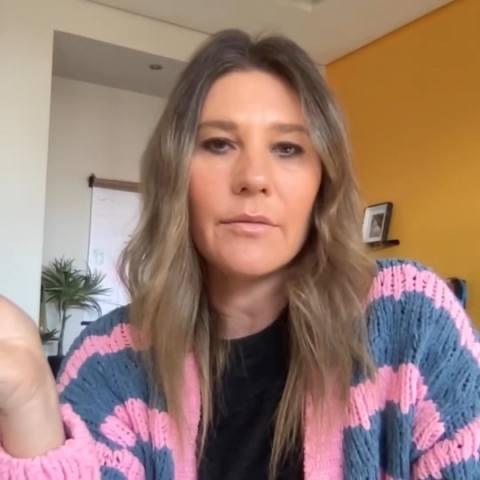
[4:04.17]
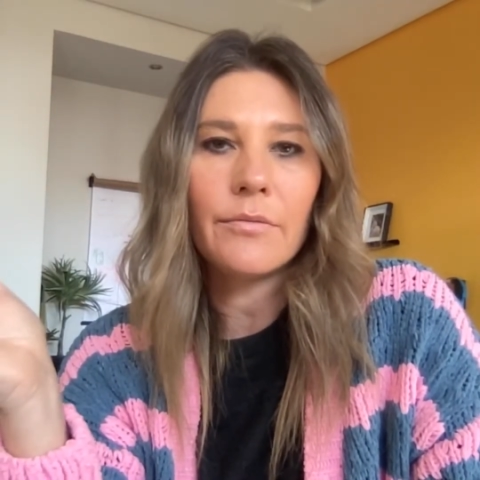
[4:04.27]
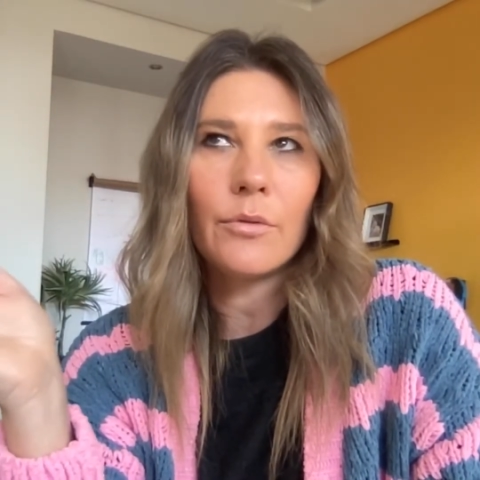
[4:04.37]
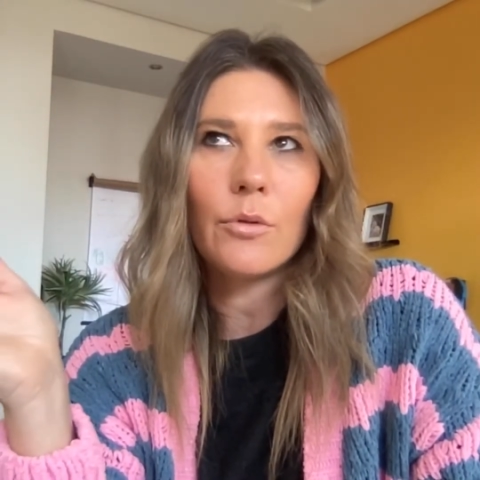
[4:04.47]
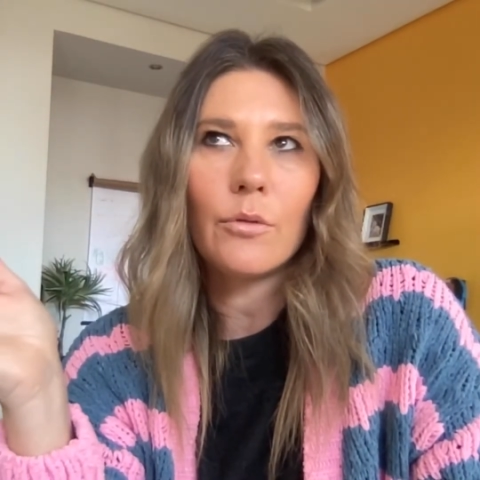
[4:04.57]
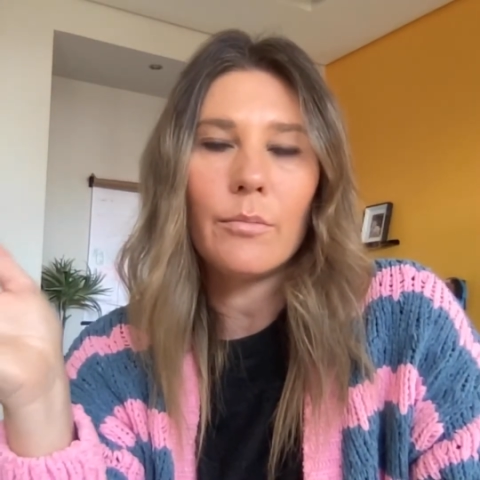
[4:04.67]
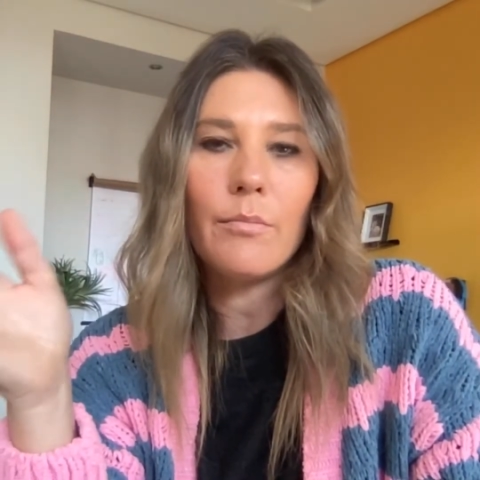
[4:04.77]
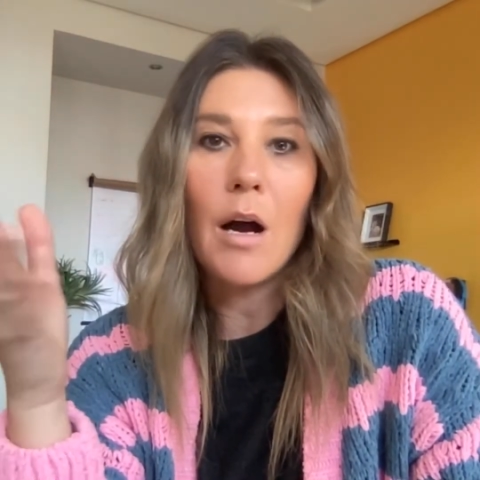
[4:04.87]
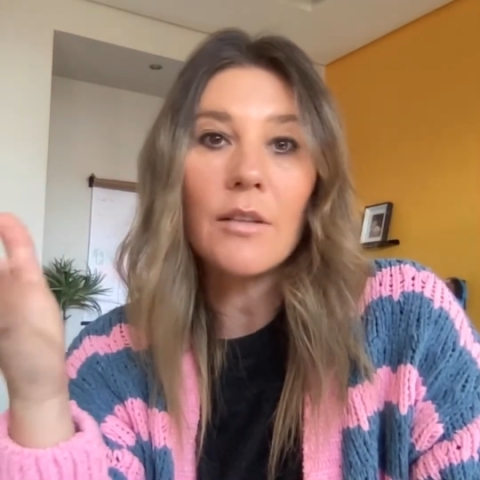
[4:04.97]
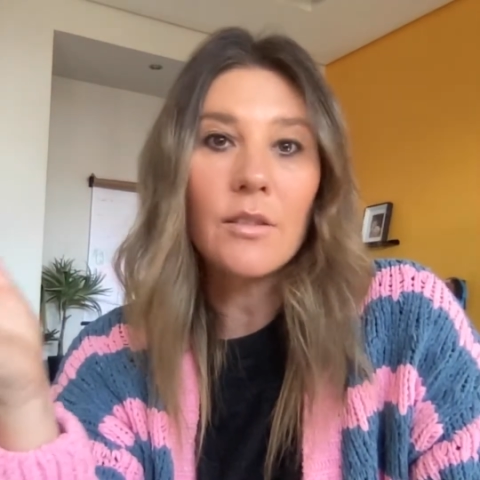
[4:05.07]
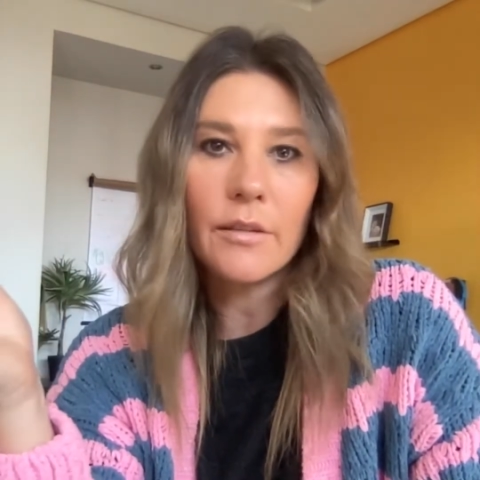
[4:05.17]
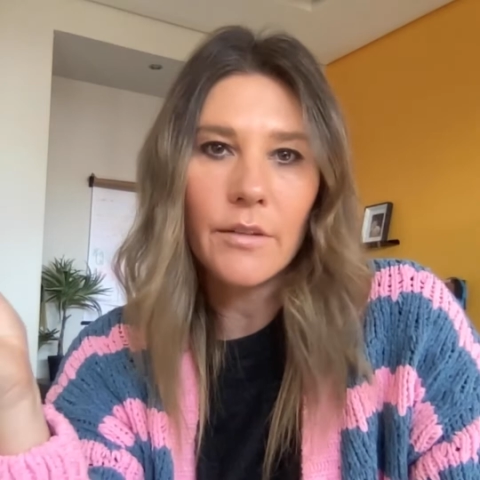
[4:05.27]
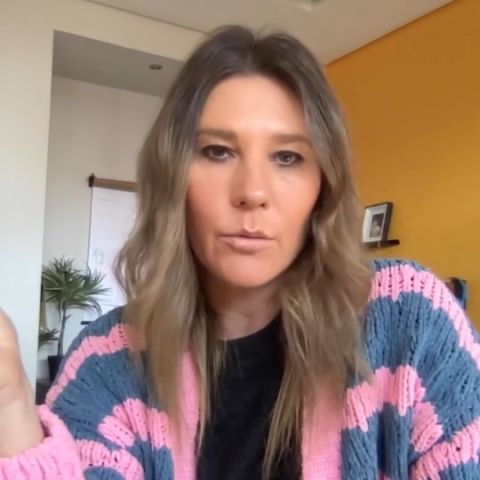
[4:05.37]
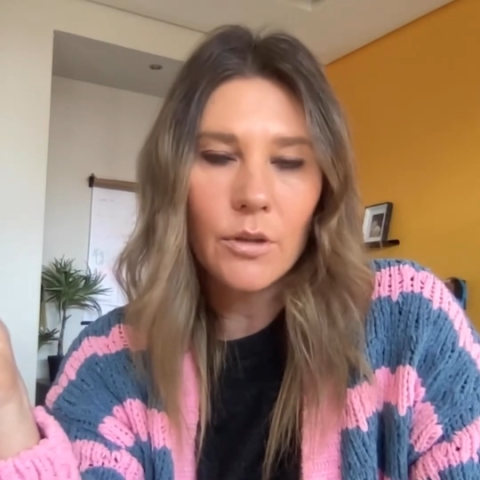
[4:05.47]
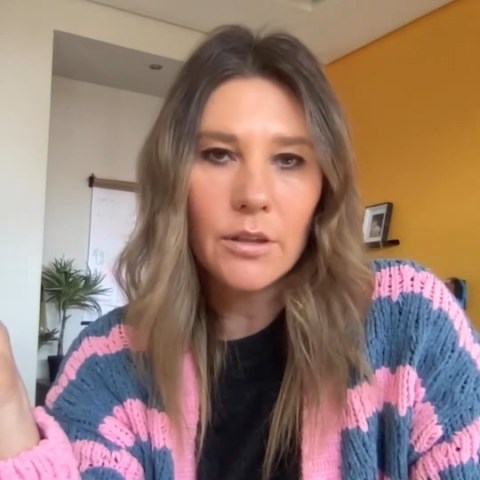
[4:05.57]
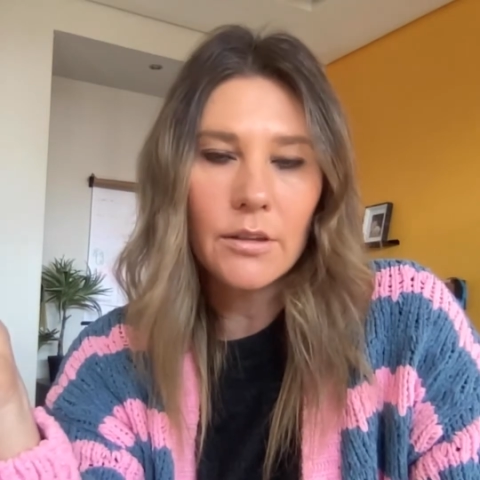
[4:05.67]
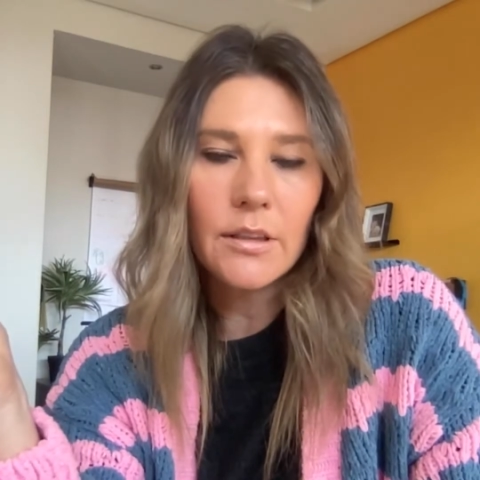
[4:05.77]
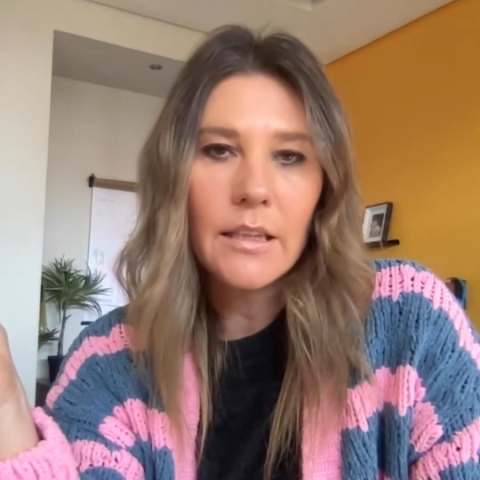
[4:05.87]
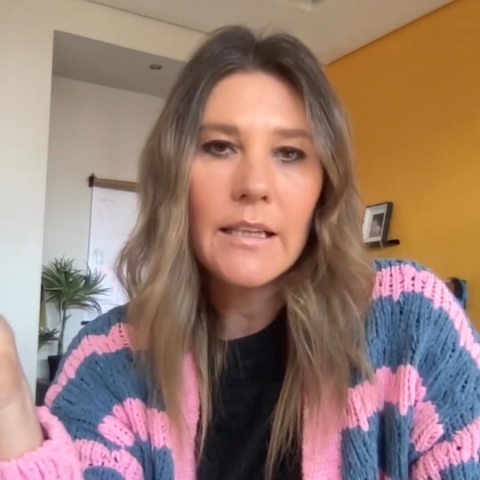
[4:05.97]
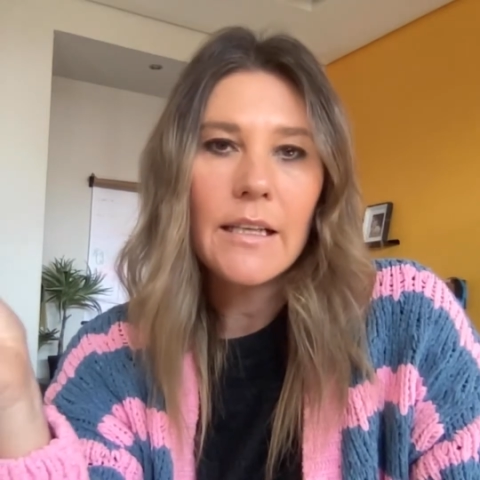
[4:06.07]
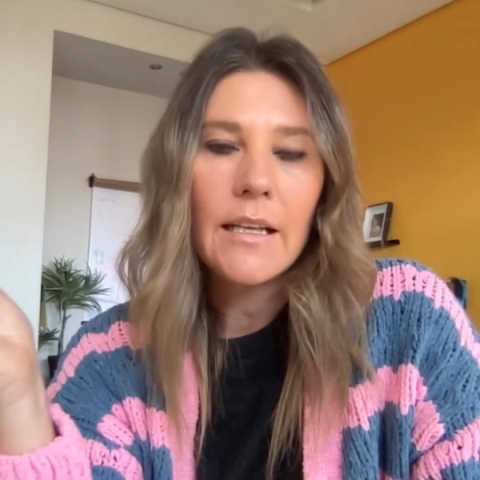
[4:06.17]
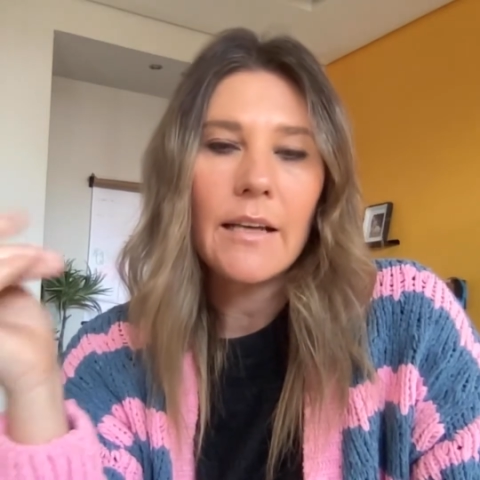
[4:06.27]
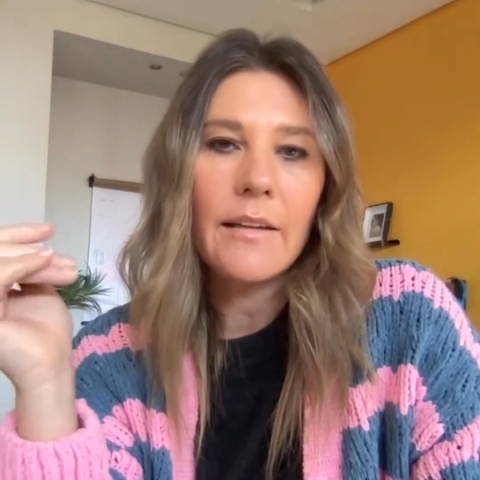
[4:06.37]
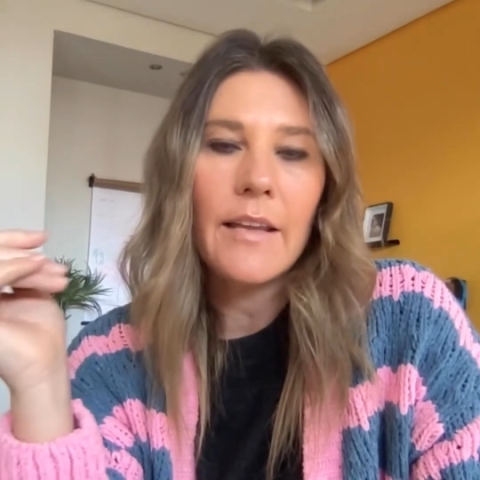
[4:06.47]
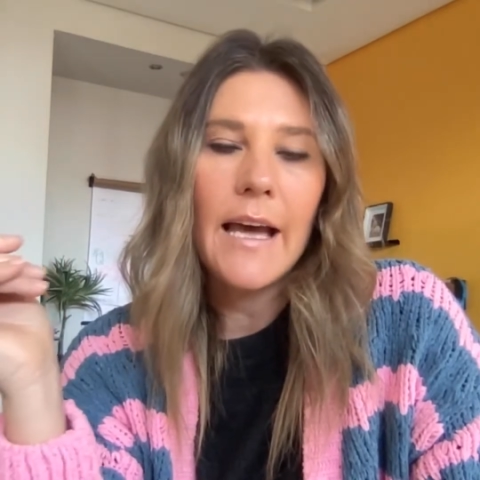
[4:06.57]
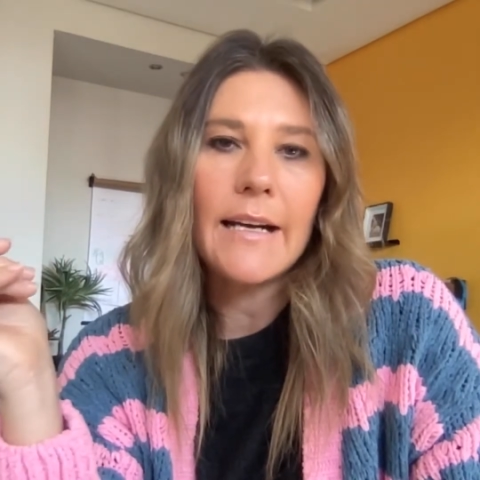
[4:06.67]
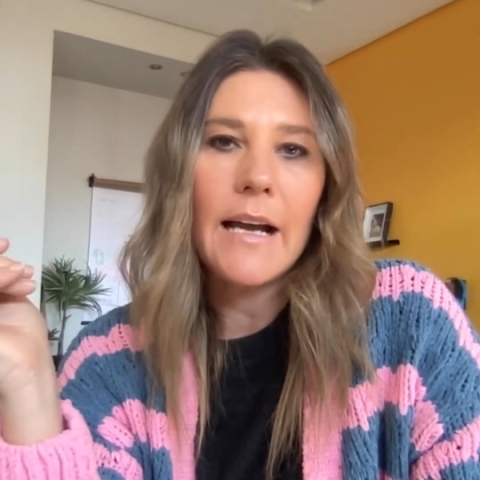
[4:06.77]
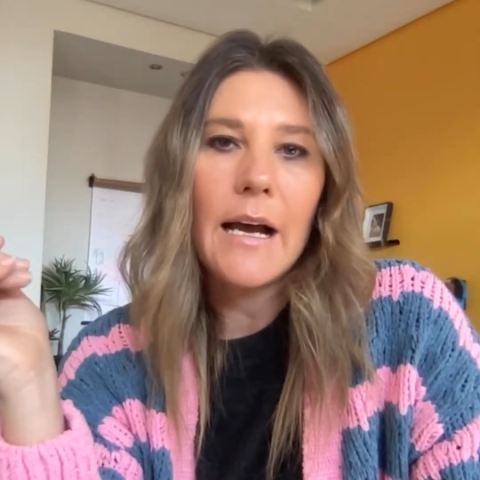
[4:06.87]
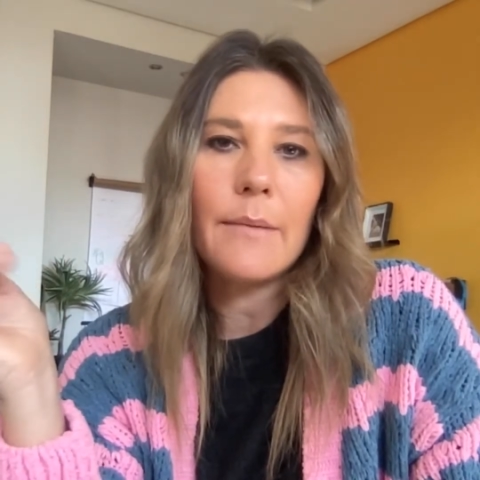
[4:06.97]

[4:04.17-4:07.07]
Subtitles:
for most of the world than